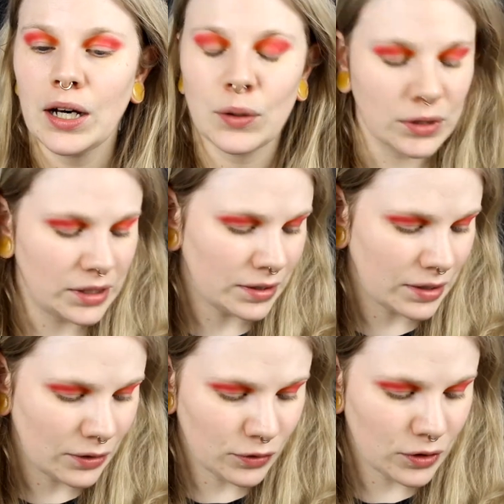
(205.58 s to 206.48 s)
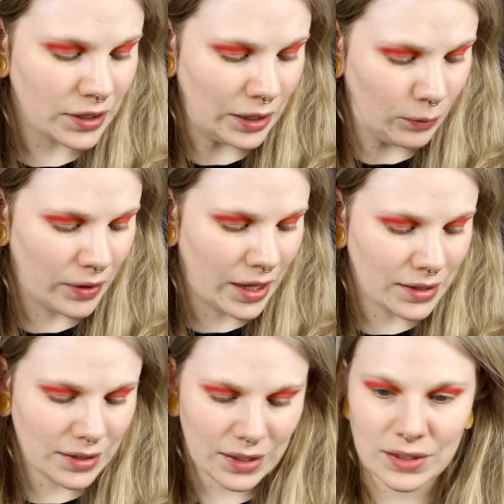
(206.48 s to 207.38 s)
we just have to deal with
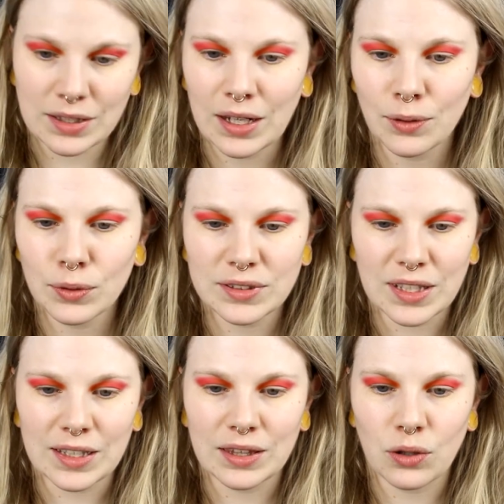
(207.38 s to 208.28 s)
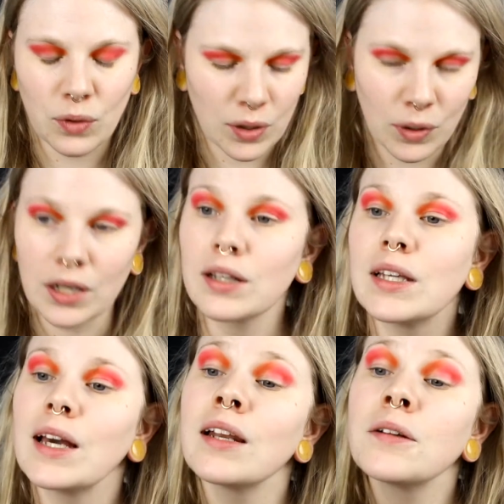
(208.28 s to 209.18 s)
that and then I will take the red one
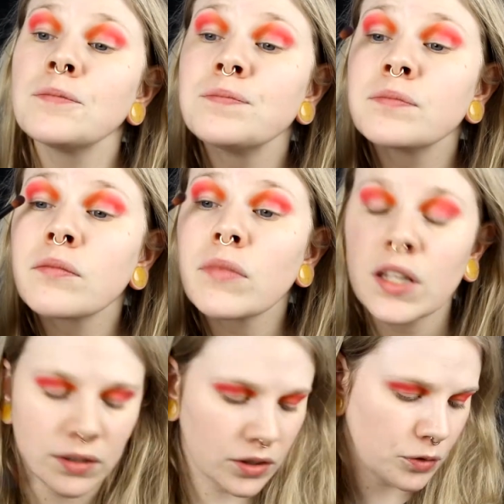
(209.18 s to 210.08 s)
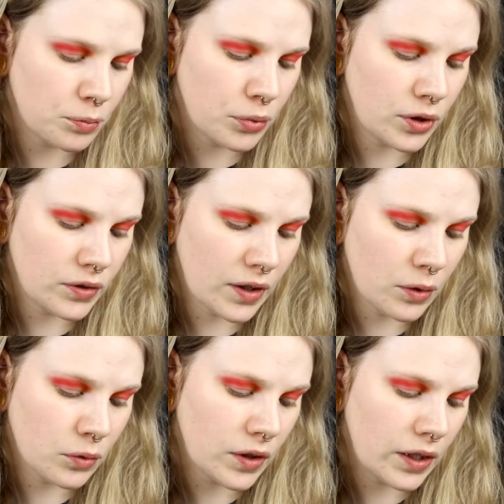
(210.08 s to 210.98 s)
again and just put it
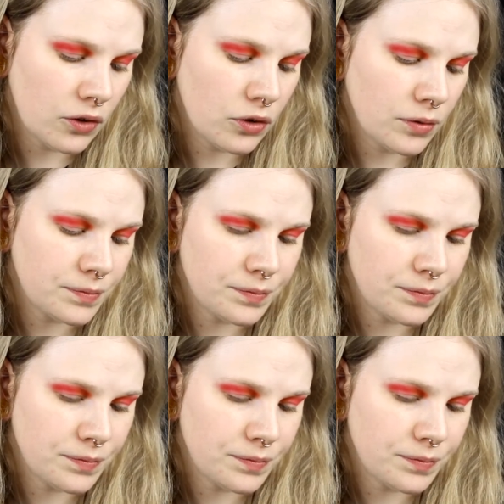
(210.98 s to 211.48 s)
out here